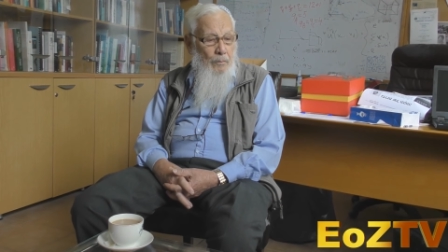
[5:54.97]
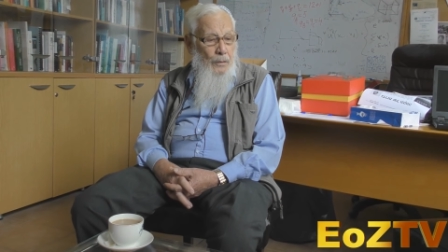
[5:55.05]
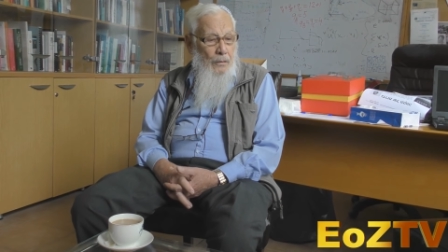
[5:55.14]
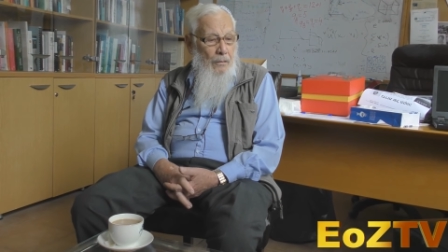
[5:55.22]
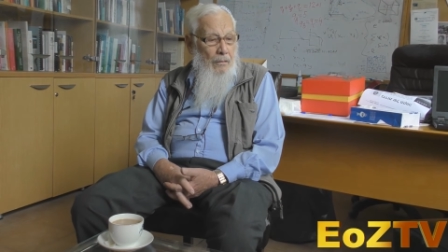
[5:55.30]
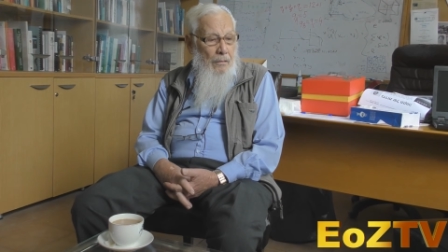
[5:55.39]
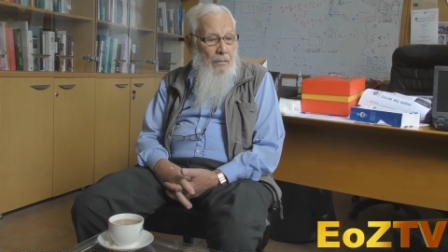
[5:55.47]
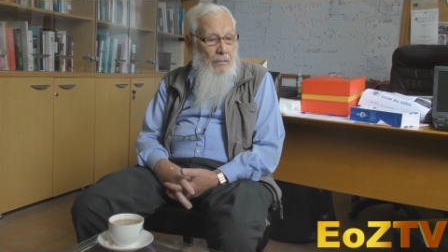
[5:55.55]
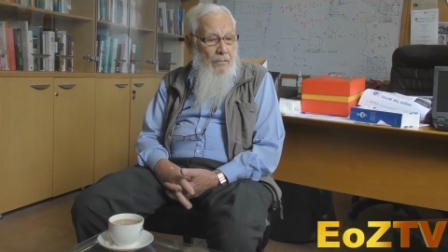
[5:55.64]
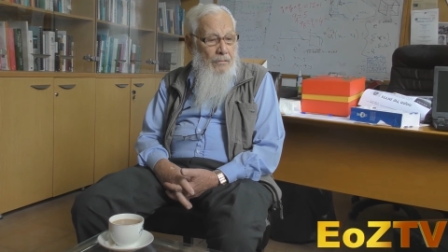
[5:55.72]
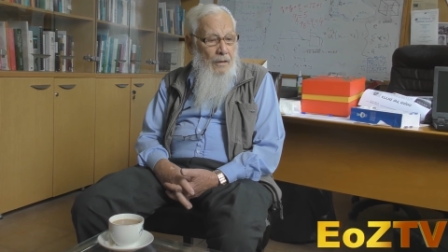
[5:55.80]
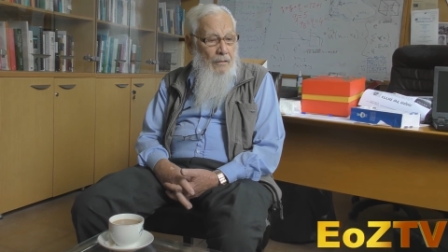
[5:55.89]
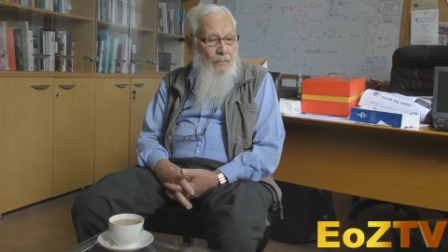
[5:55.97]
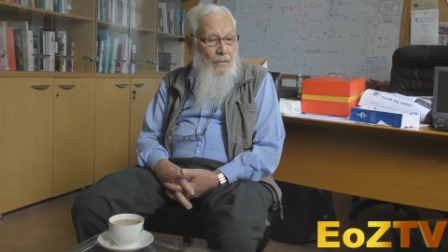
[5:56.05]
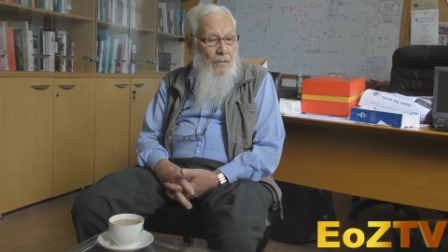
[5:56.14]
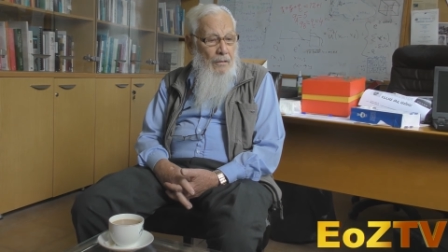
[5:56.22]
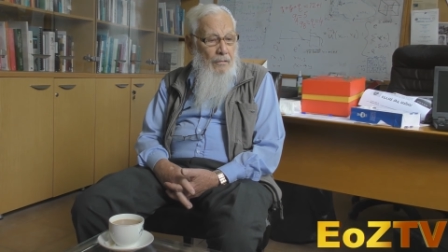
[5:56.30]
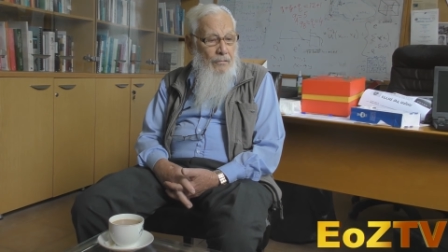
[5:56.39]
beyond
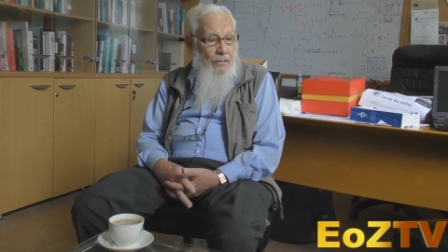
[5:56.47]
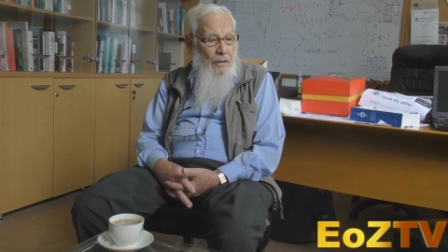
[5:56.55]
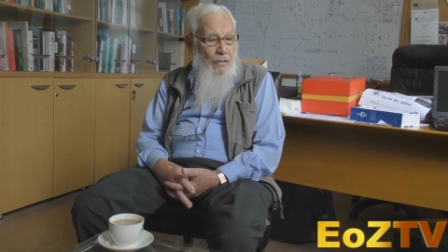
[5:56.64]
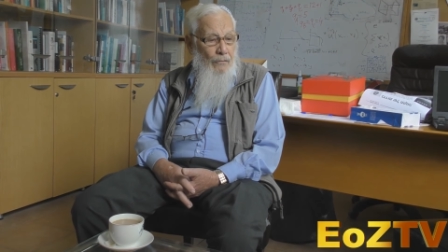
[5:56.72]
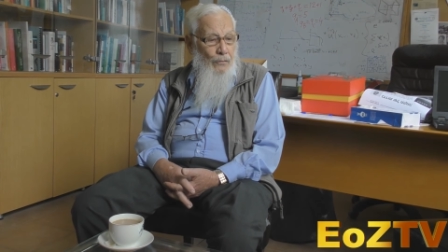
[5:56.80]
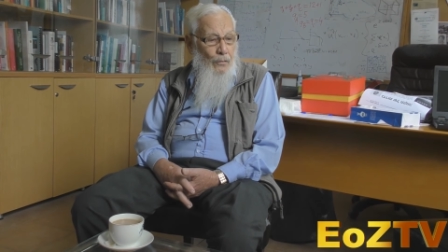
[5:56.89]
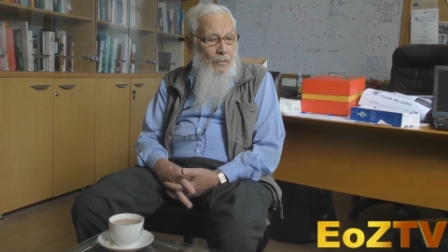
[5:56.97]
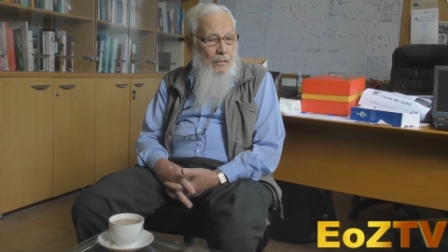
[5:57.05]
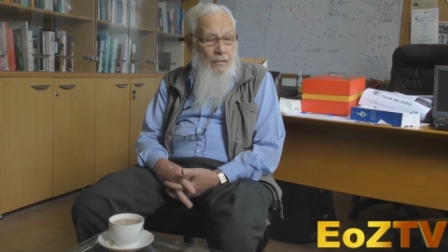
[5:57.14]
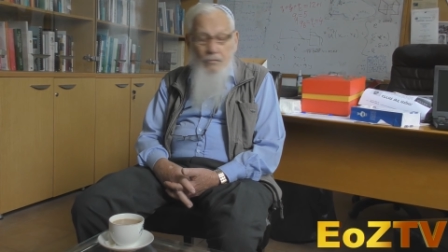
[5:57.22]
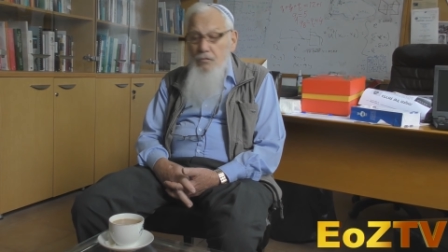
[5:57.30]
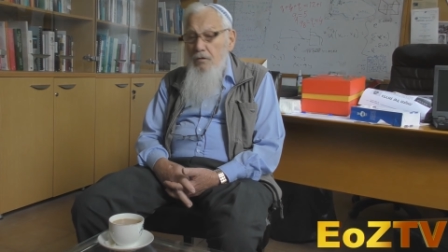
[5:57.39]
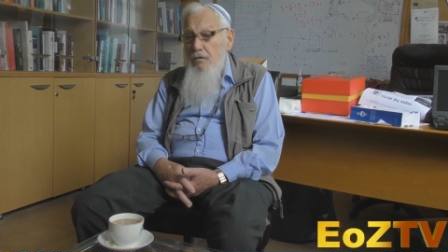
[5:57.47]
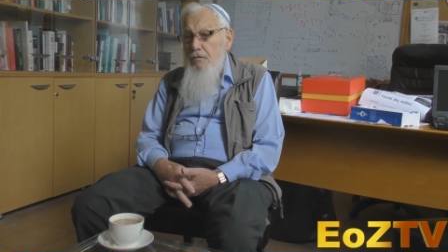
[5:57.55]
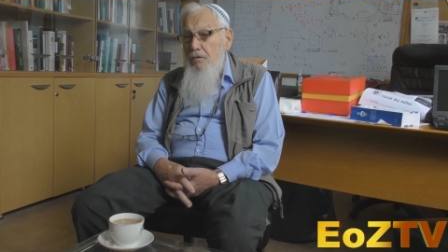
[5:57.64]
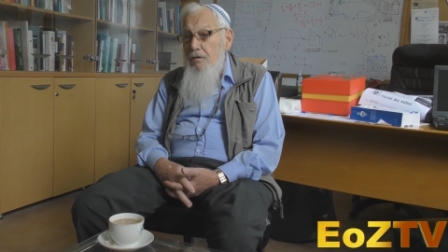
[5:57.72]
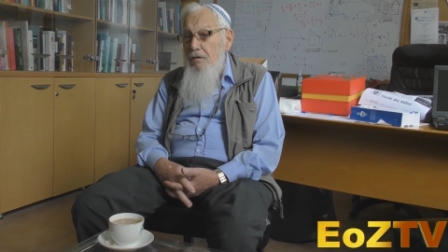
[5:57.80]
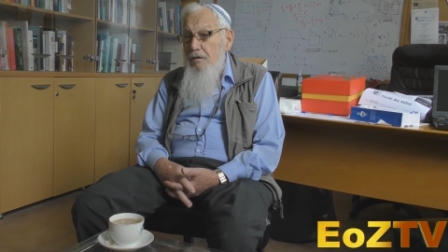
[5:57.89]
saving herself or her
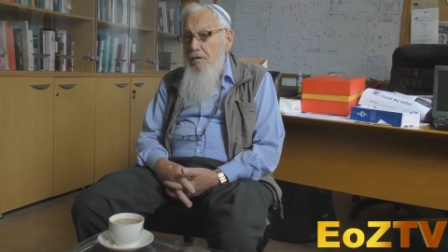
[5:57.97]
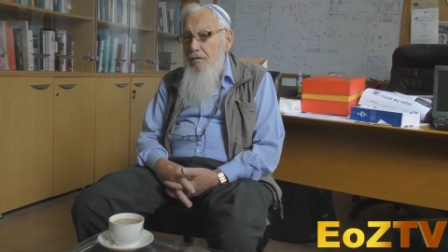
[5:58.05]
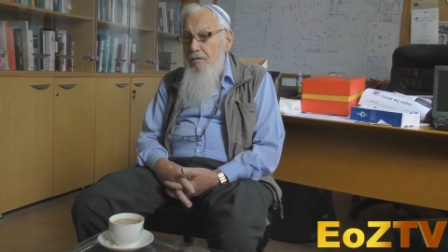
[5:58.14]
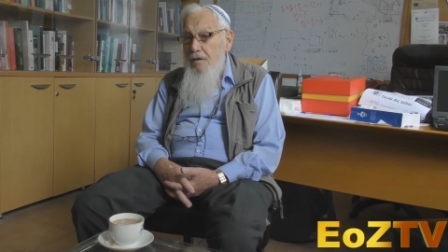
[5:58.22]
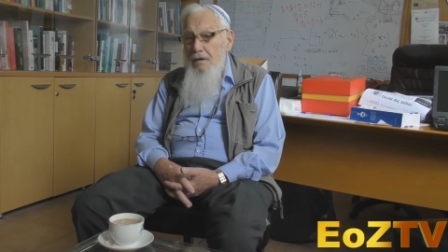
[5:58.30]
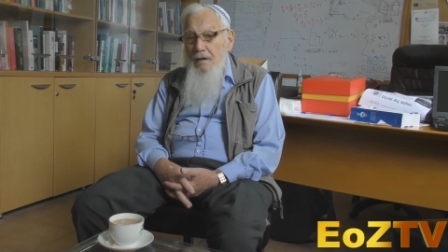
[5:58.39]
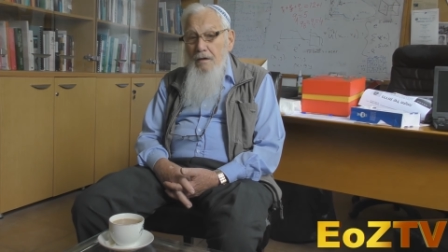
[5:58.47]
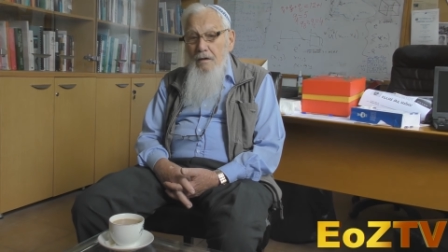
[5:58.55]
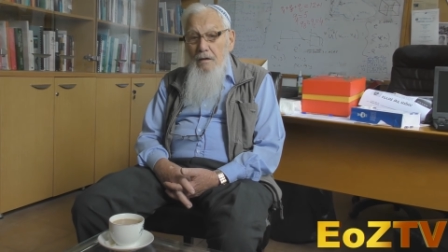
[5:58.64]
children, yes? Yes.